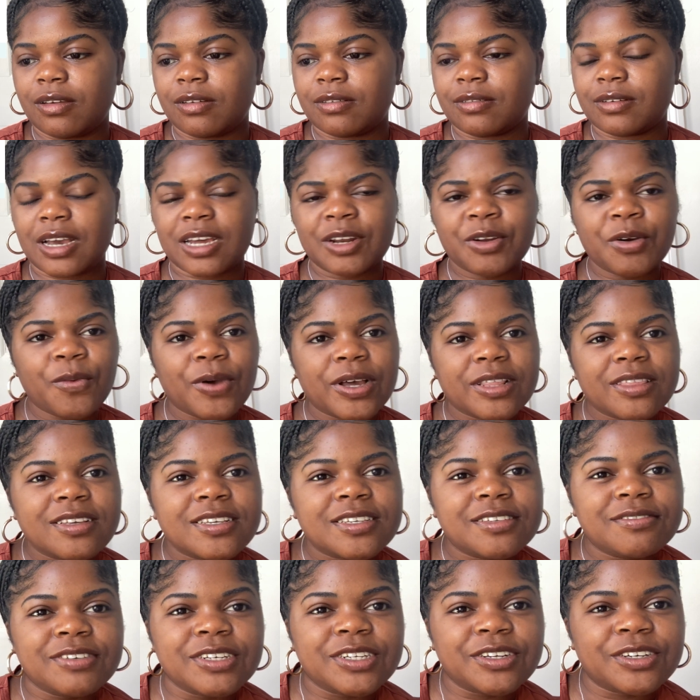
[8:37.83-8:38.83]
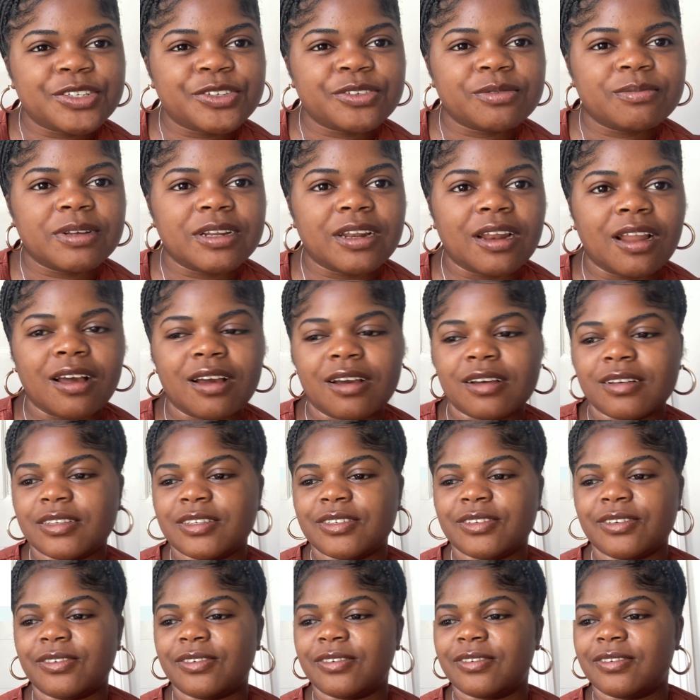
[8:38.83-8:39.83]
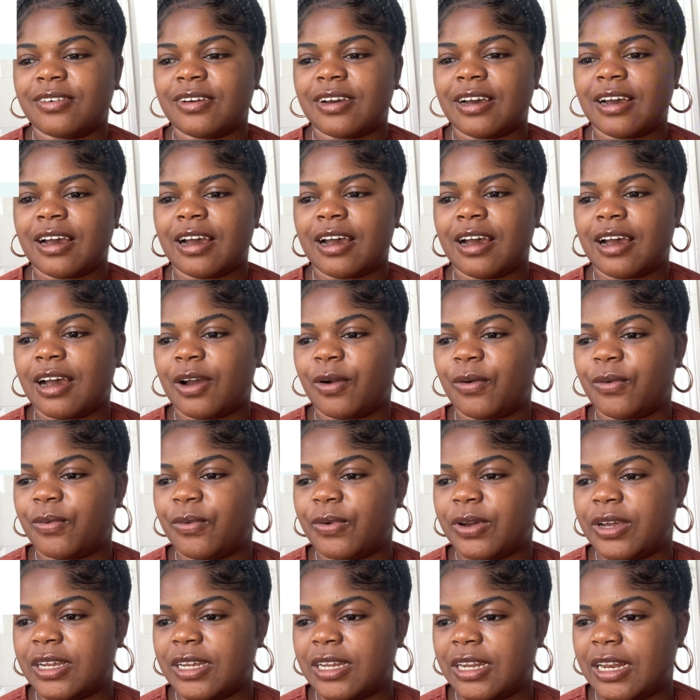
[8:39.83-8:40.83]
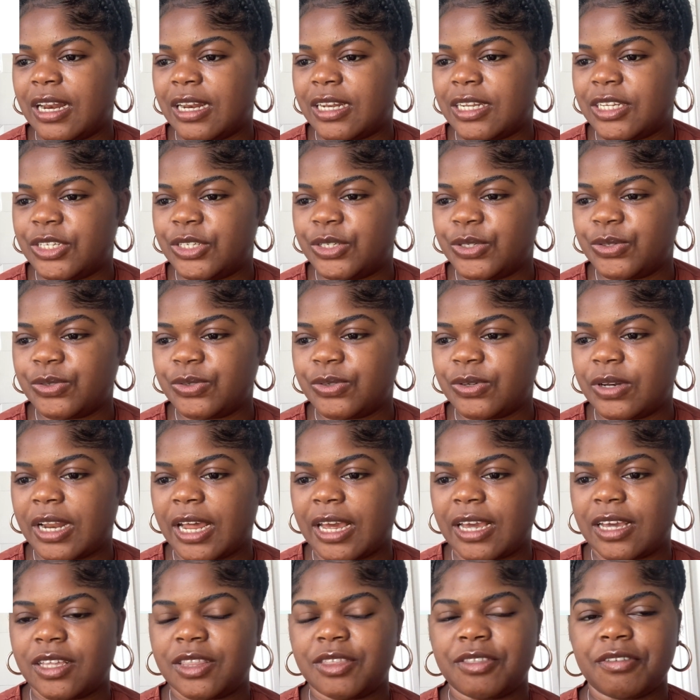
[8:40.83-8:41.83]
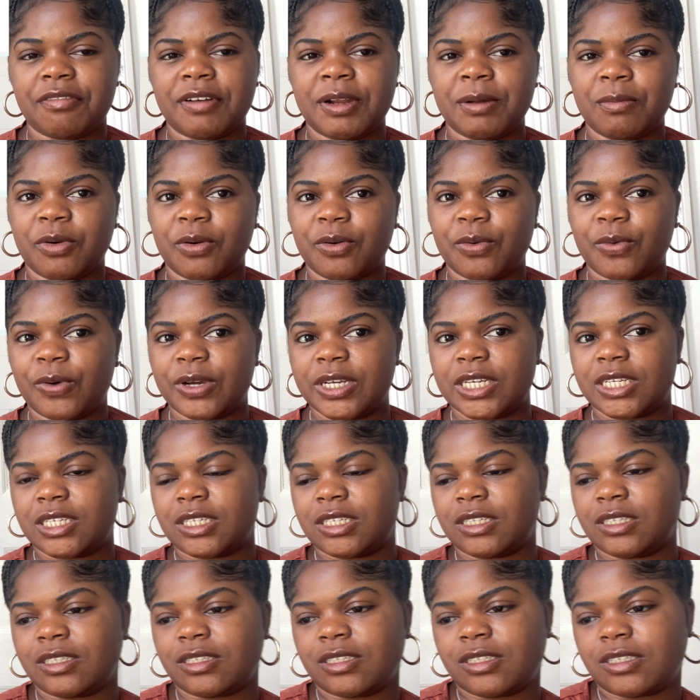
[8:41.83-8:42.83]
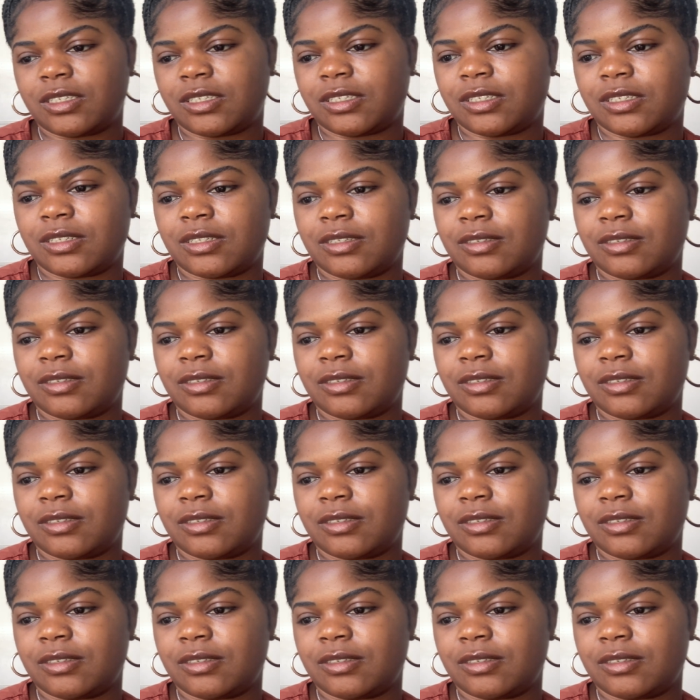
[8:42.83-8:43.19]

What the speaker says: I don't want this video to be long, so I will do like 3 more questions.